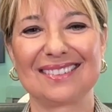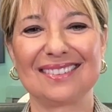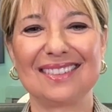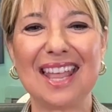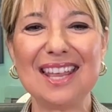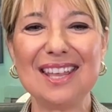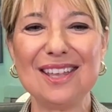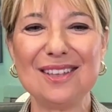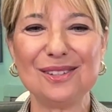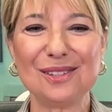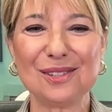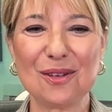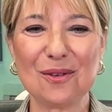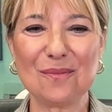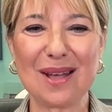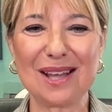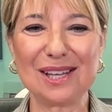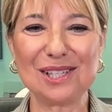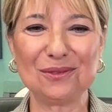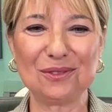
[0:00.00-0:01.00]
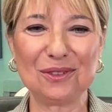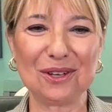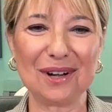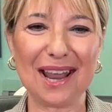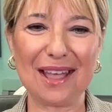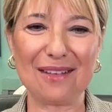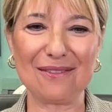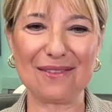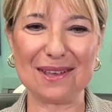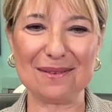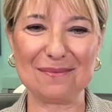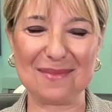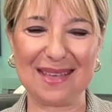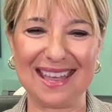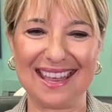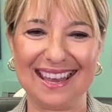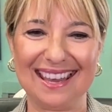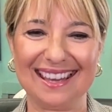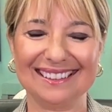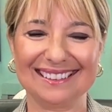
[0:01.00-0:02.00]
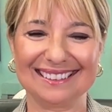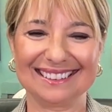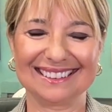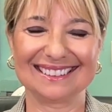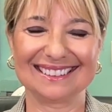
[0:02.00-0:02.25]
Thank you so much for having me.